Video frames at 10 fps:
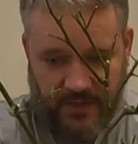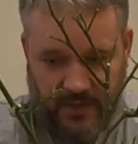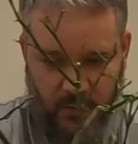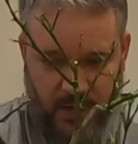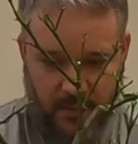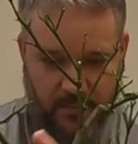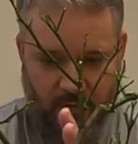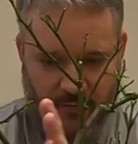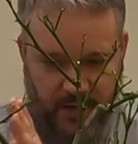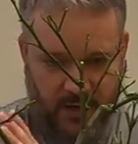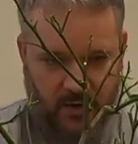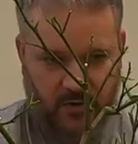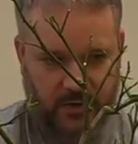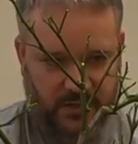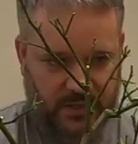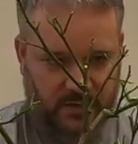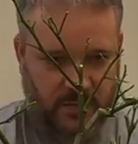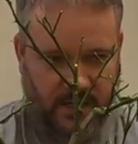I think we can move it across this